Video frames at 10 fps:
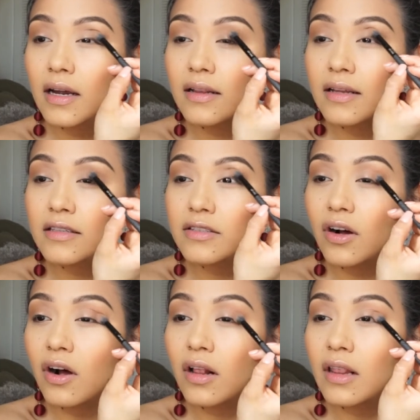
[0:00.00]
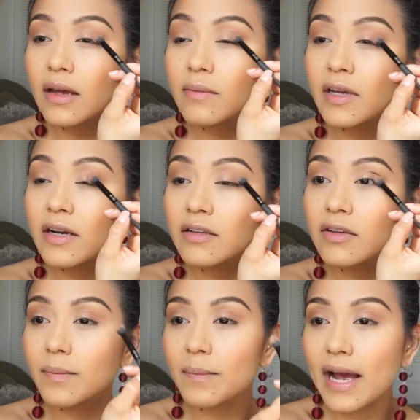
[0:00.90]
And that's all I'm gonna
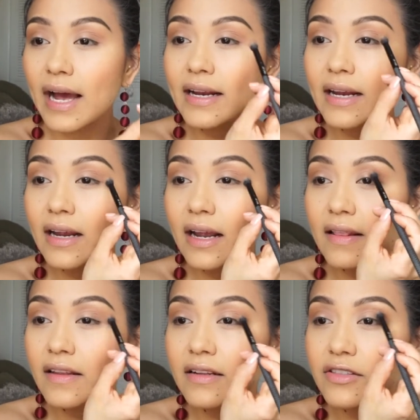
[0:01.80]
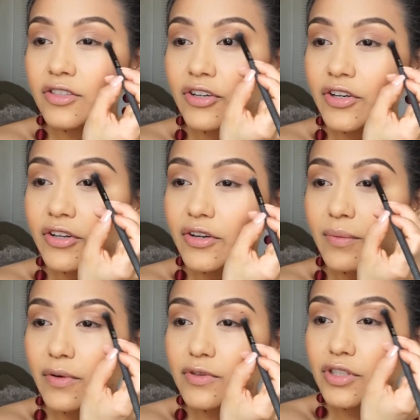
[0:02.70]
do. Pat it and then circular
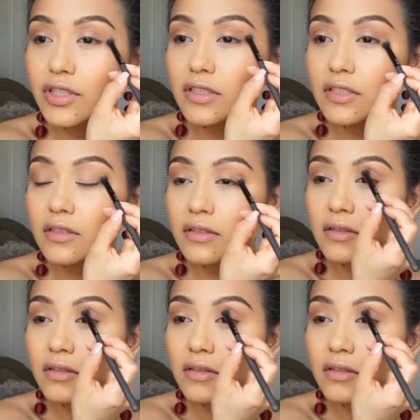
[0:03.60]
motions.